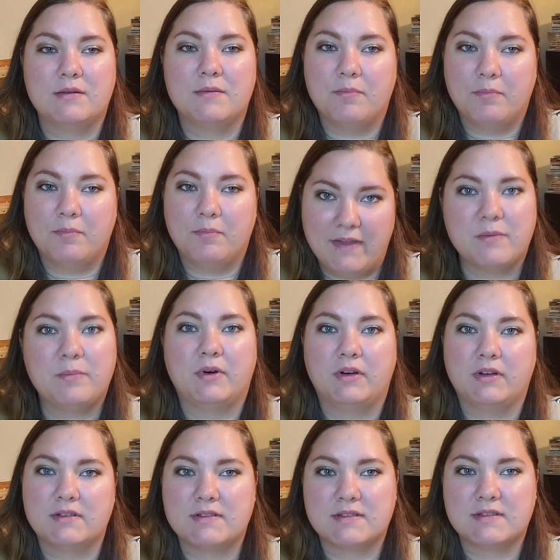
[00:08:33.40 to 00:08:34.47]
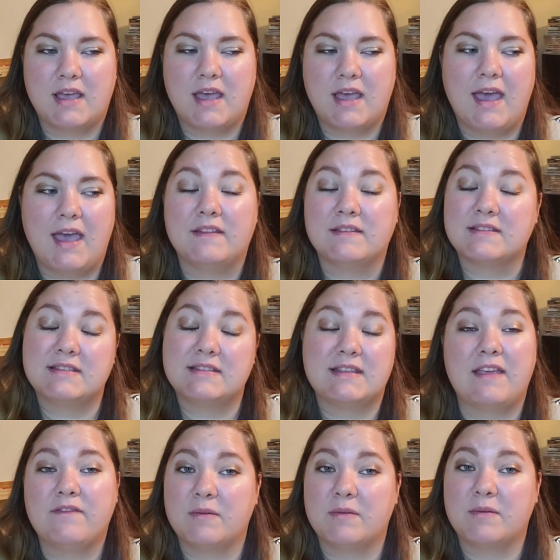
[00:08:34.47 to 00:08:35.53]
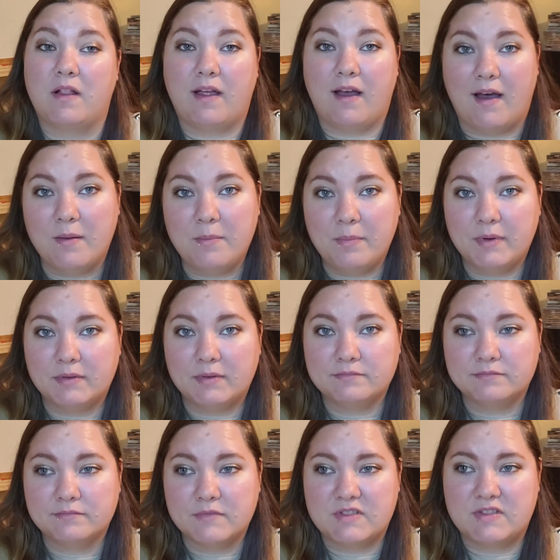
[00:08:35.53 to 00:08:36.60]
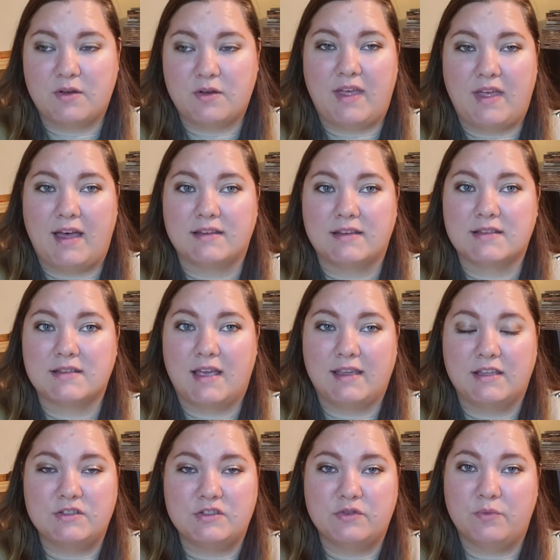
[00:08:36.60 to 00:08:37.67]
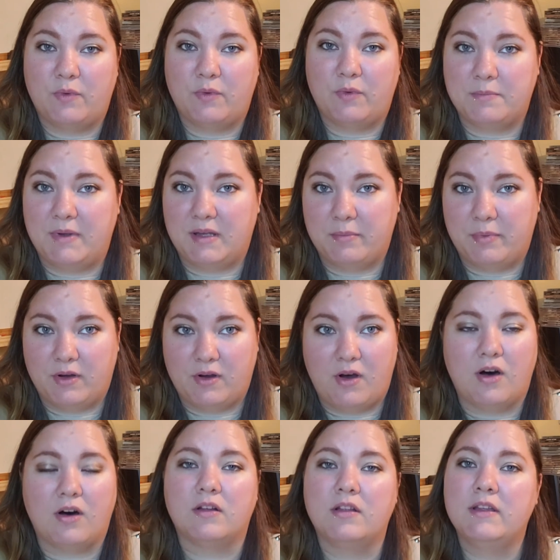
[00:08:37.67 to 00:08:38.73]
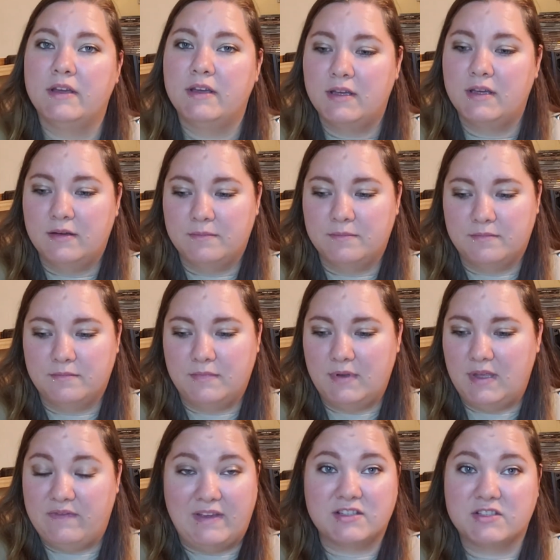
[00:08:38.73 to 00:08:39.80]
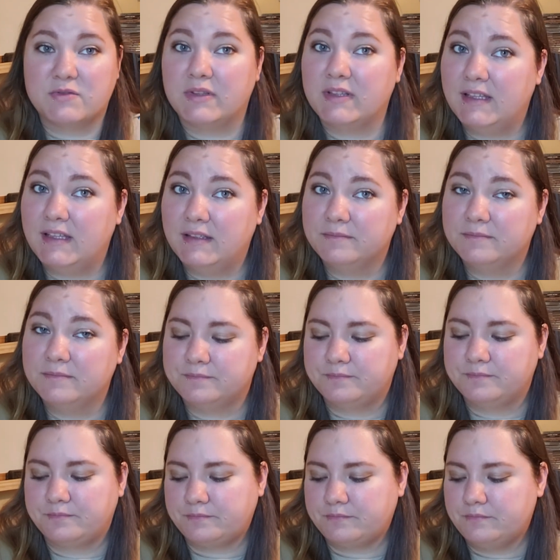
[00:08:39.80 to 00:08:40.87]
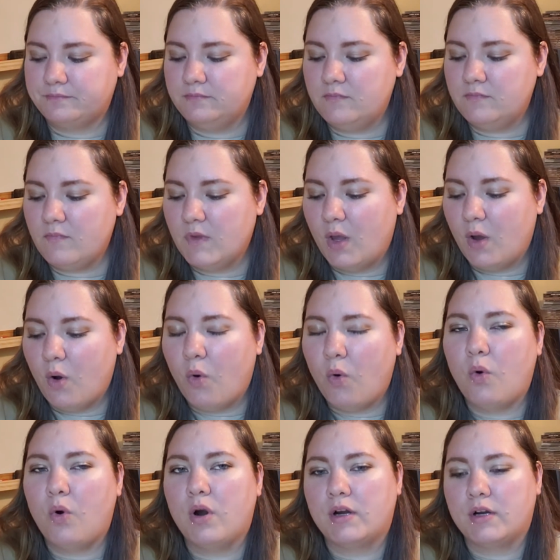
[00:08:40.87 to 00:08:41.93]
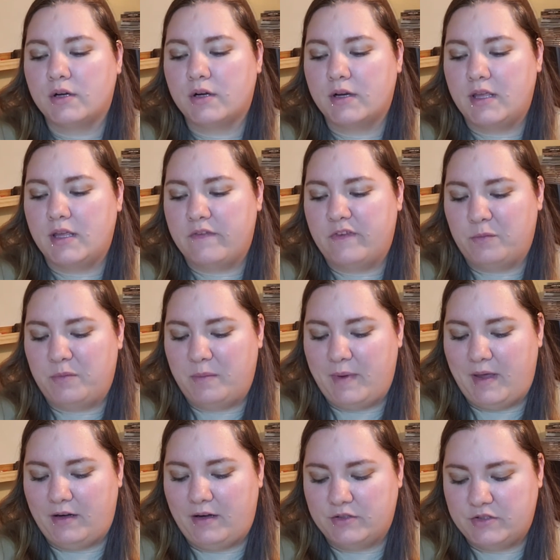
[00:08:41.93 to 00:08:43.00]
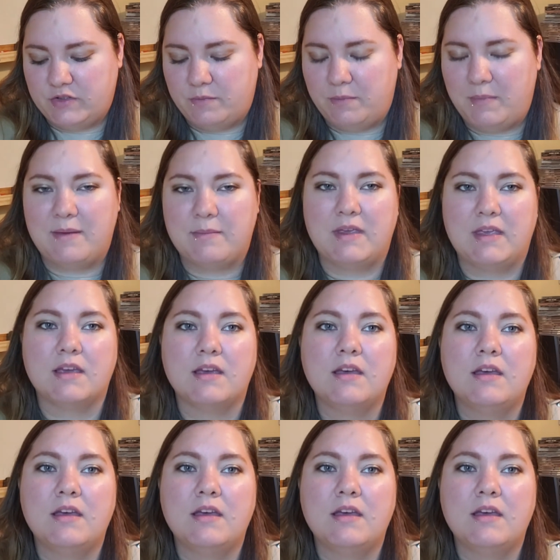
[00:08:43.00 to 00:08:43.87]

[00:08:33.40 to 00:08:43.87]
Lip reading: buy the books and then save them all up so that I can do one big book haul eventually, or if it would be better to maybe